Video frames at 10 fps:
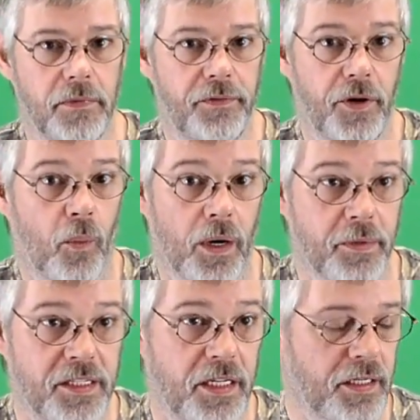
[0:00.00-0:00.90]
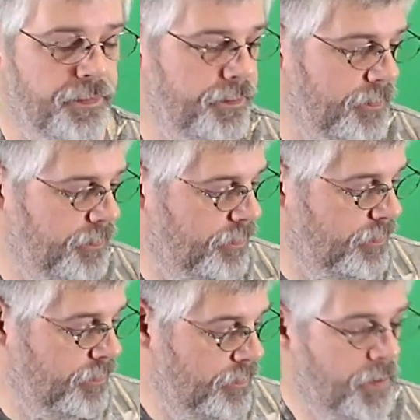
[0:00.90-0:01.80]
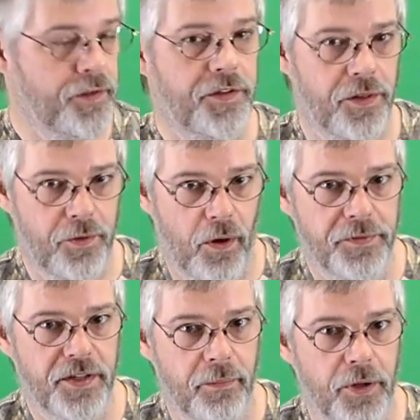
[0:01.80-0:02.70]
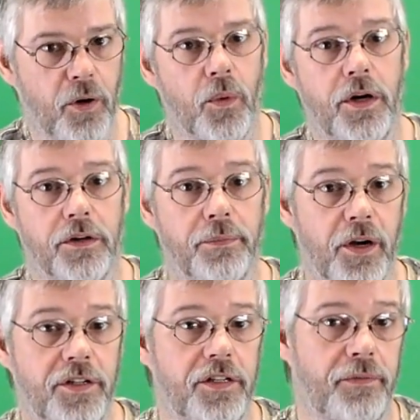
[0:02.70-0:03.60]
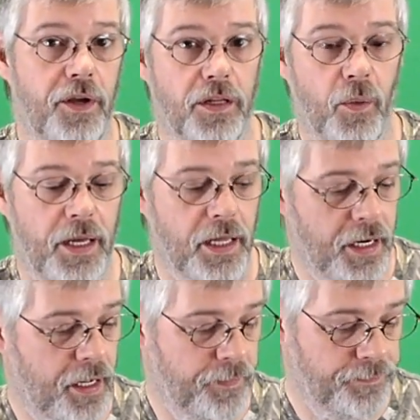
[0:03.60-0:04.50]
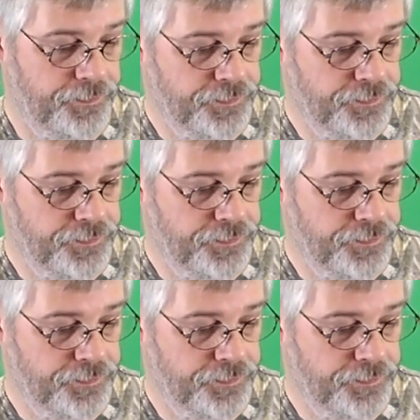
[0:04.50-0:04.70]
if you don't want to be seen. You'll still throw off some, but nowhere near as much as if you had the white light on.